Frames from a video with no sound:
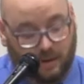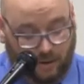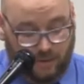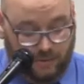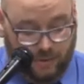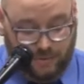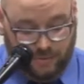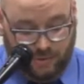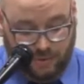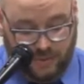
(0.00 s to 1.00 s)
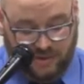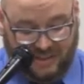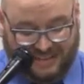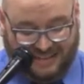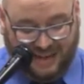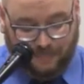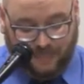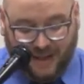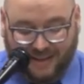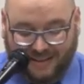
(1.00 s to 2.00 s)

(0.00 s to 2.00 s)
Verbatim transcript: are those who must accept